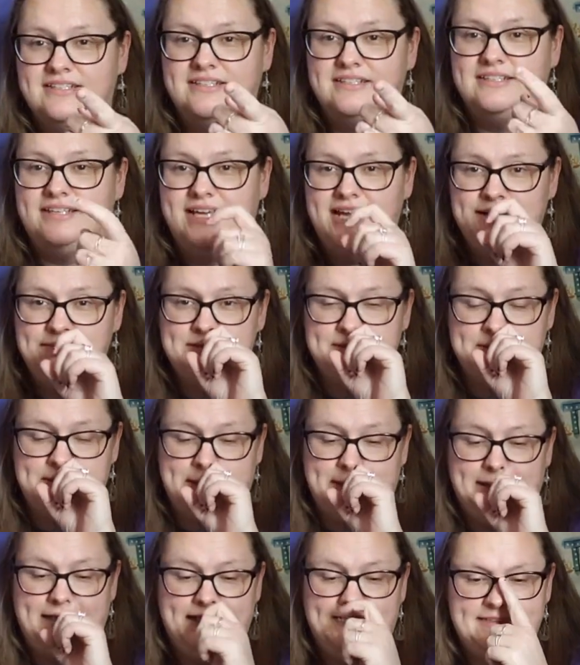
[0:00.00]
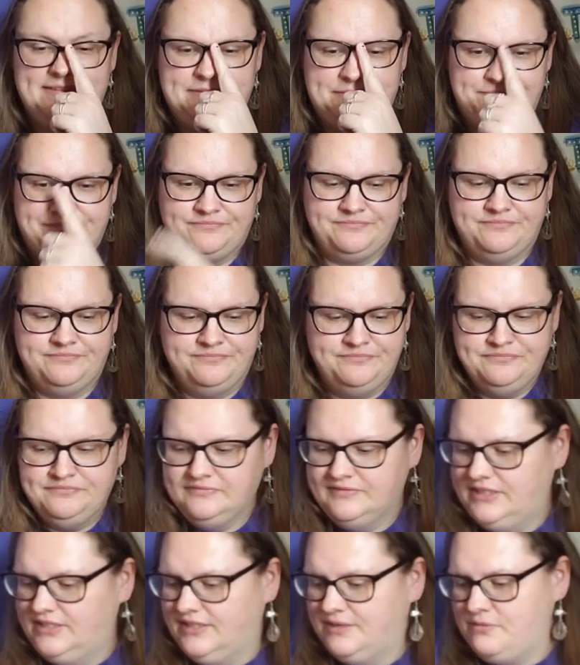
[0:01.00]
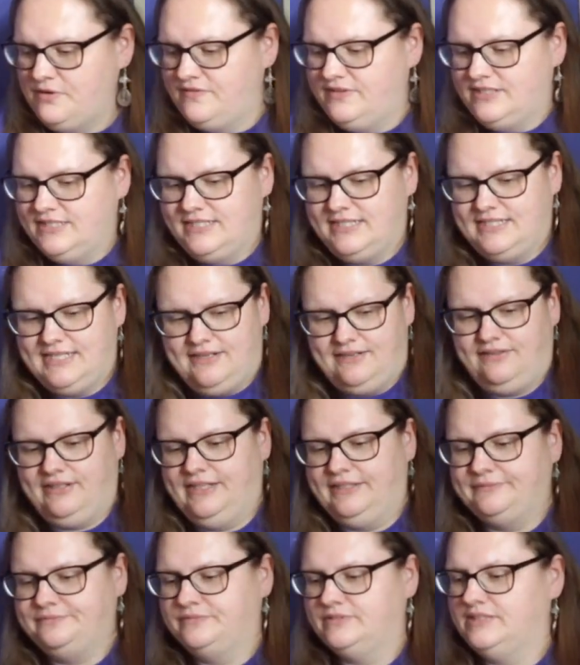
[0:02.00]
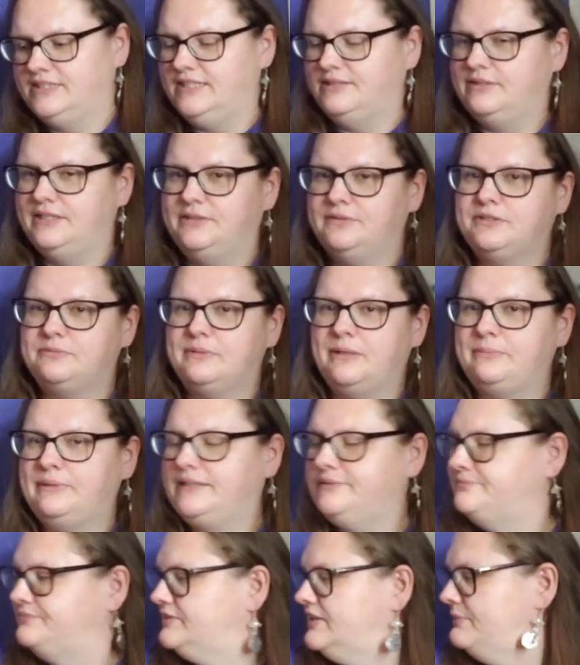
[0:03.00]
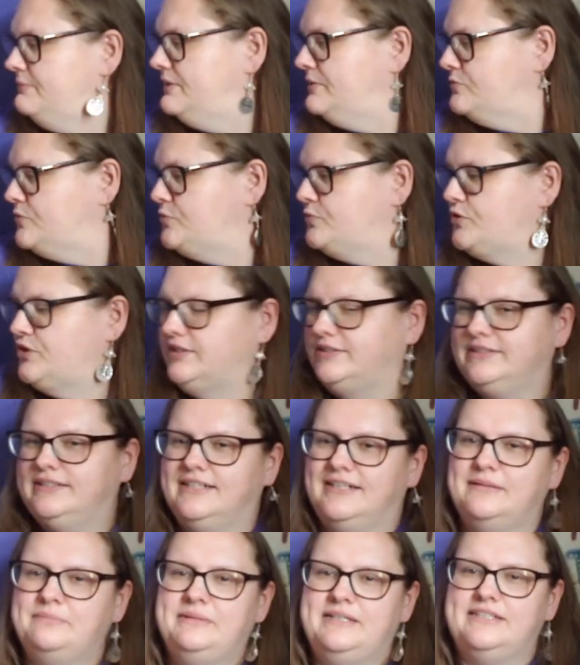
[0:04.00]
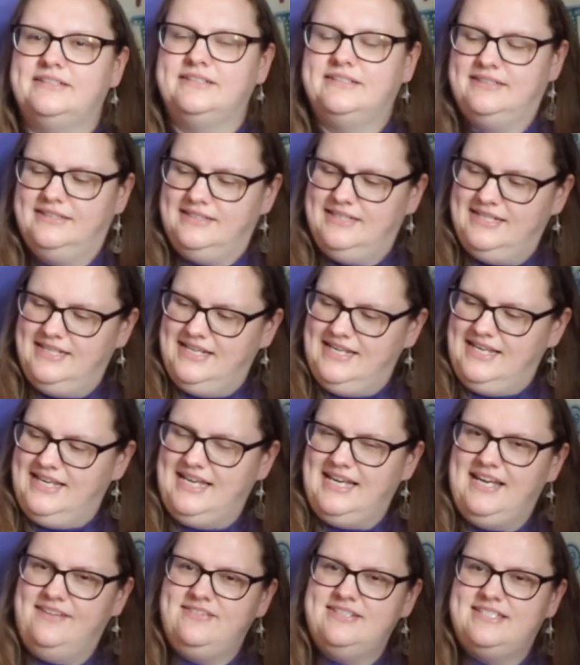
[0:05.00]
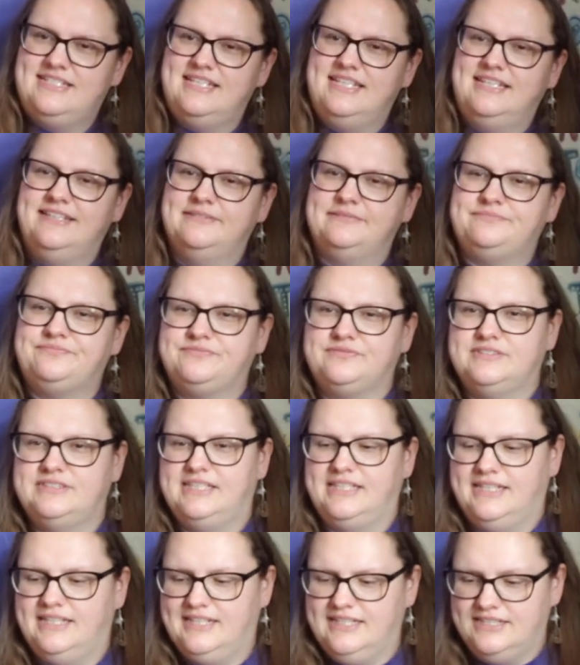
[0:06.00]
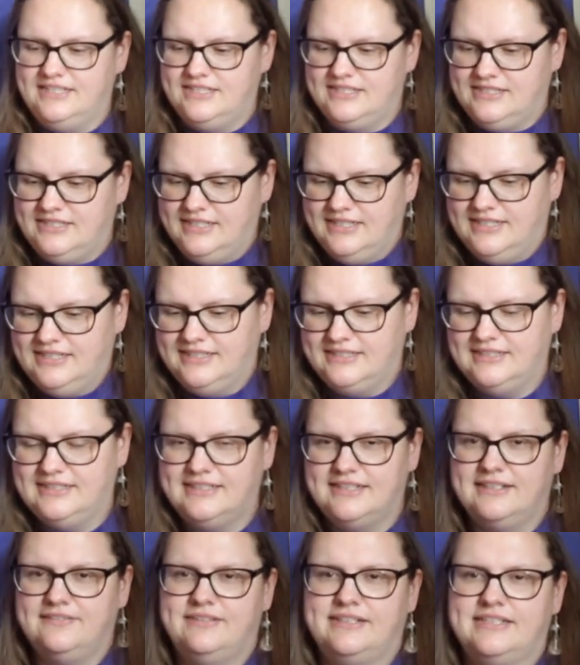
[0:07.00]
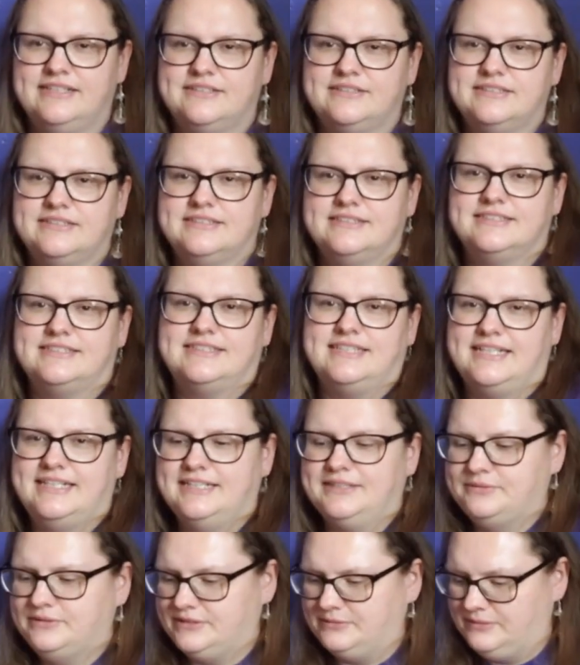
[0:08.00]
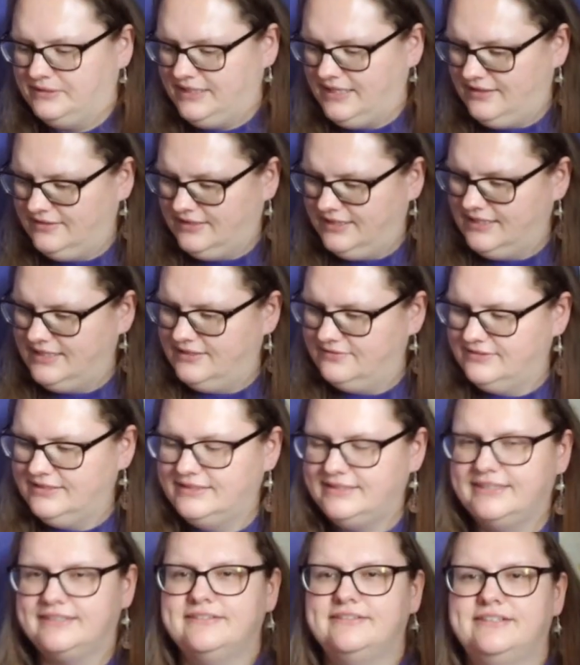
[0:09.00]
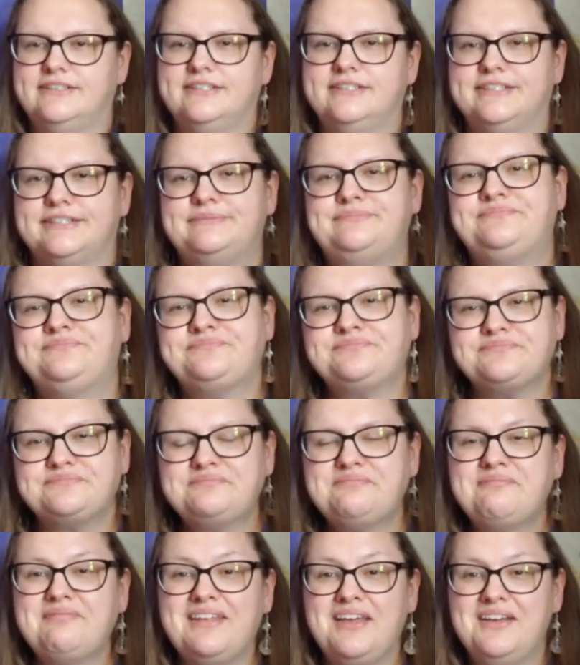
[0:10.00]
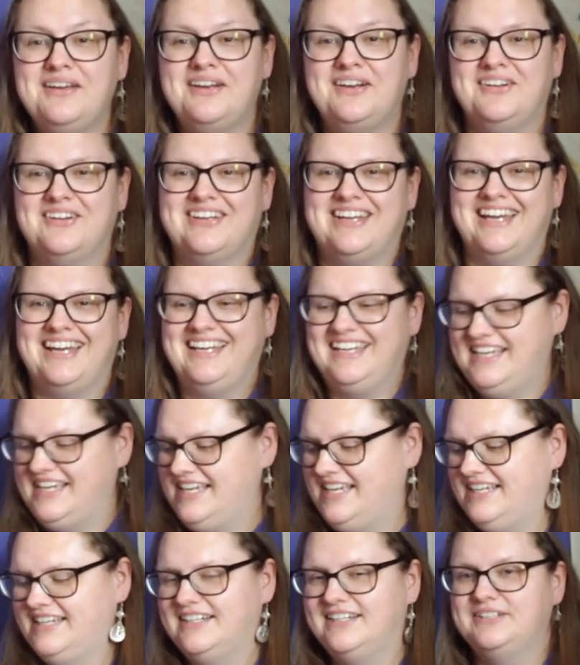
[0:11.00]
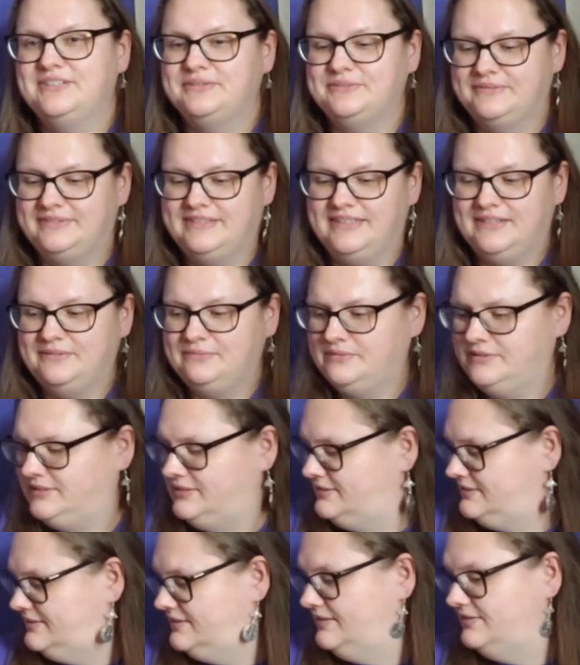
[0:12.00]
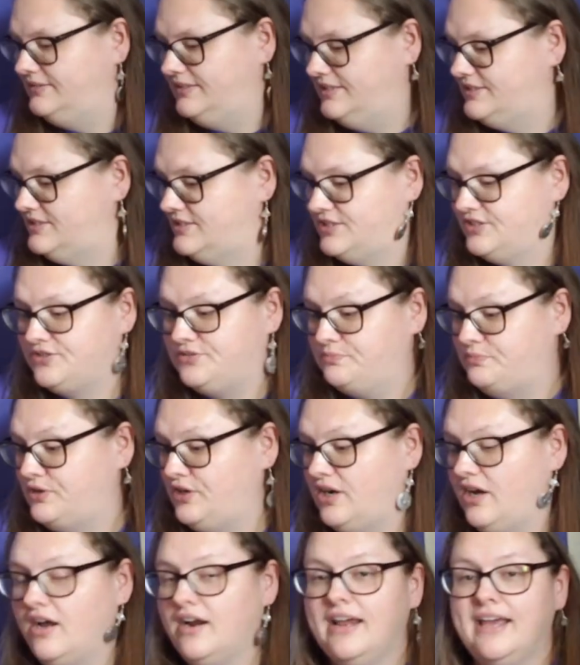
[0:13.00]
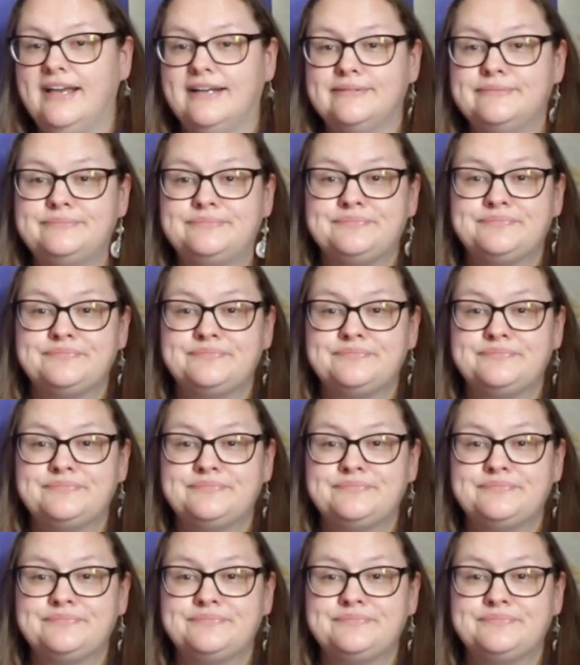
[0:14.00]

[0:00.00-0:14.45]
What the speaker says: The camera's right there. Here, come over here and sit down right here. Sit over here with mommy. Come here. Come here. Have a seat. Yes. Love here. Stay here with you. Yeah, lay down right there. You're good. Okay. Oh, no. Oh, yeah, just spread on out.